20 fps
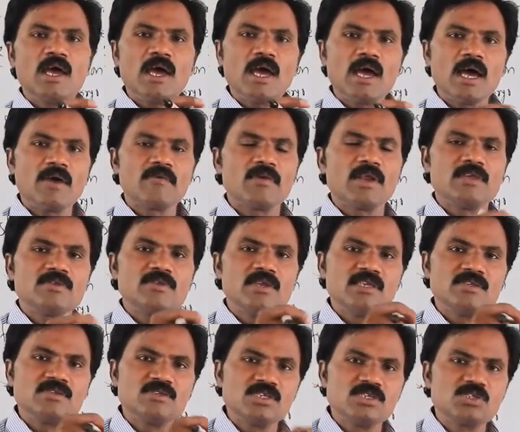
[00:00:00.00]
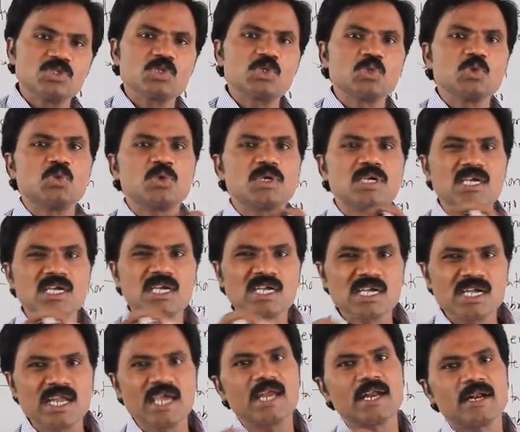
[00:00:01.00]
averagely 6 to
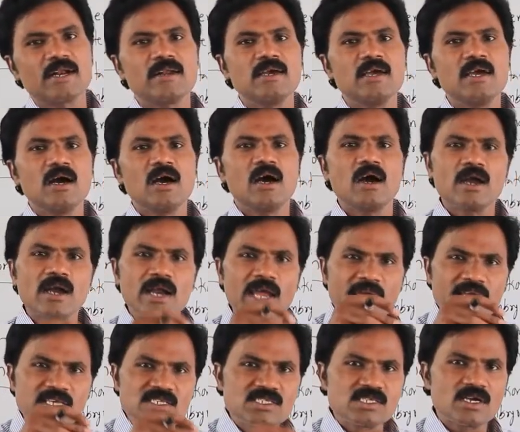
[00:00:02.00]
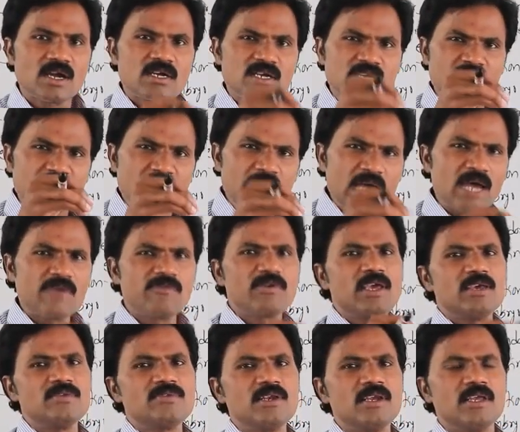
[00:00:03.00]
10 or exact and
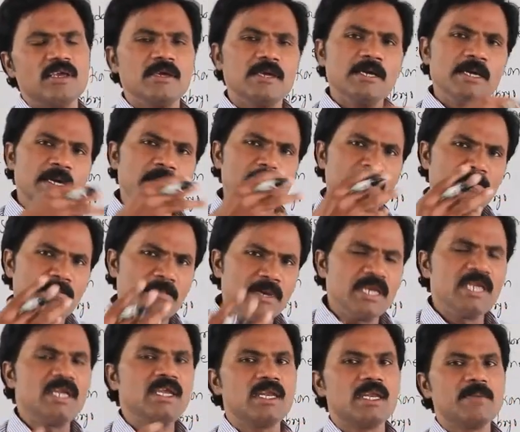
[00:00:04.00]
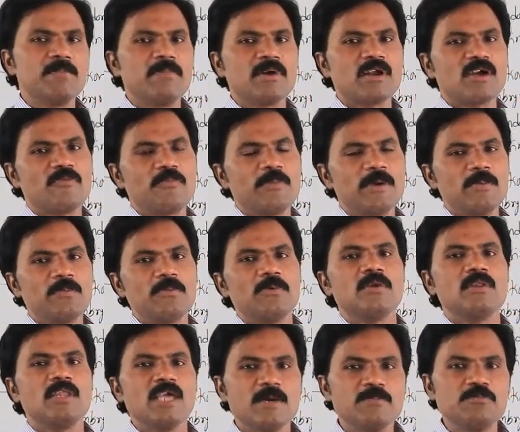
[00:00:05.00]
averagely many number of
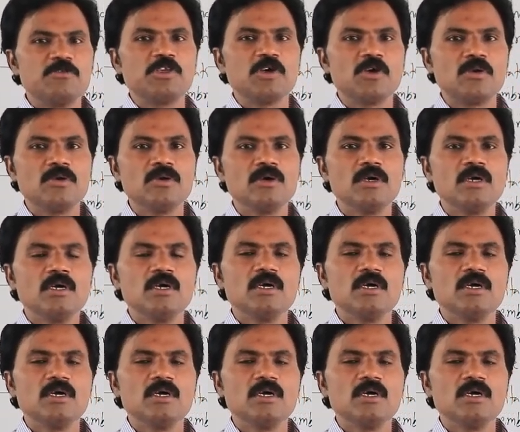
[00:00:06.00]
people they observed.